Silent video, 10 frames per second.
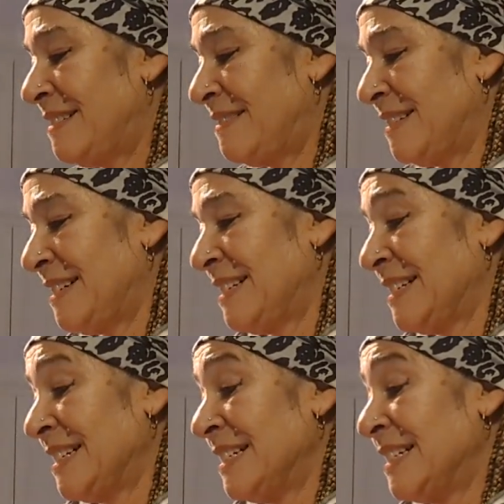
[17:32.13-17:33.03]

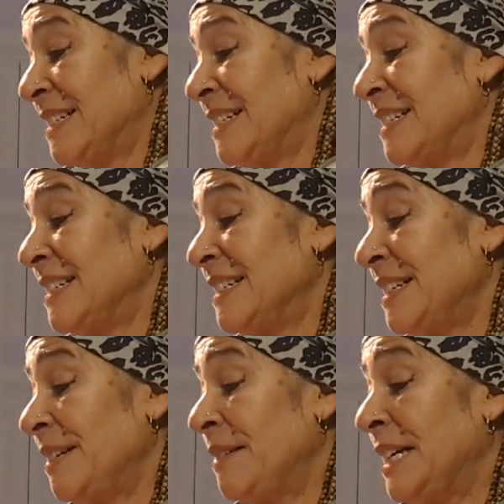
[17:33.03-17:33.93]

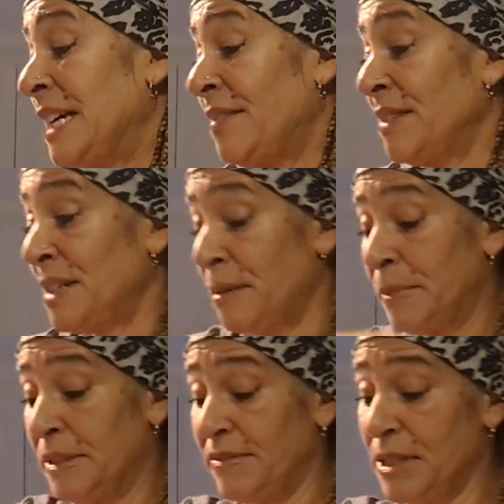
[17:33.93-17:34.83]
I only have a
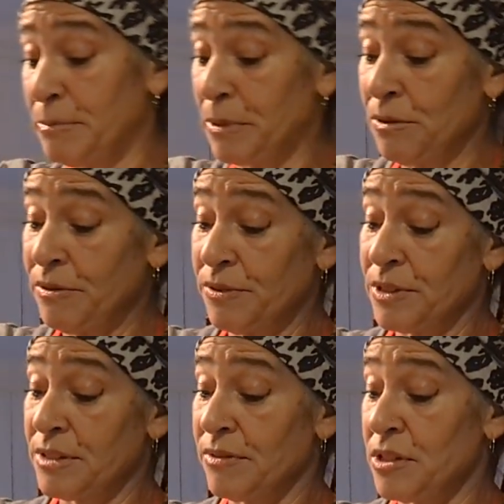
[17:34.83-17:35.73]
couple of
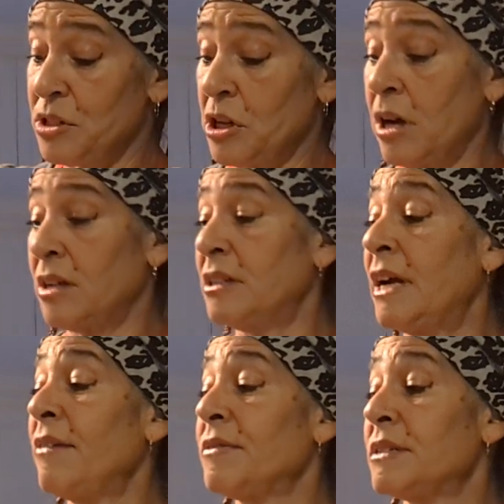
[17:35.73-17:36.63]
spoonfuls of stock
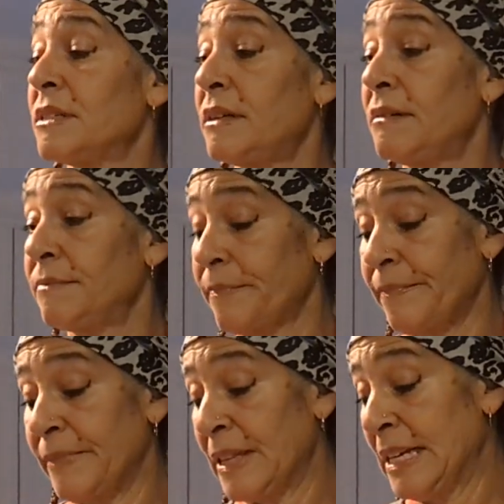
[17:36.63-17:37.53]
left, so
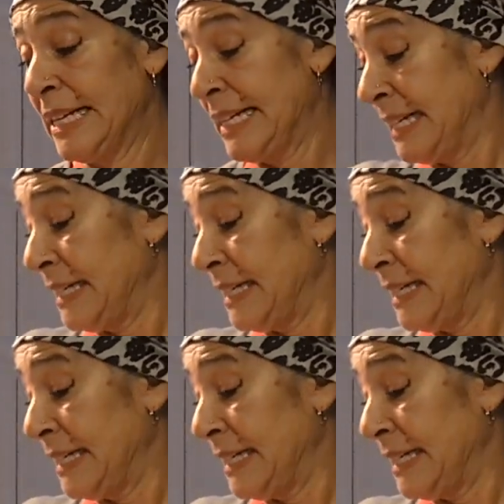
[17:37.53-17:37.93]
have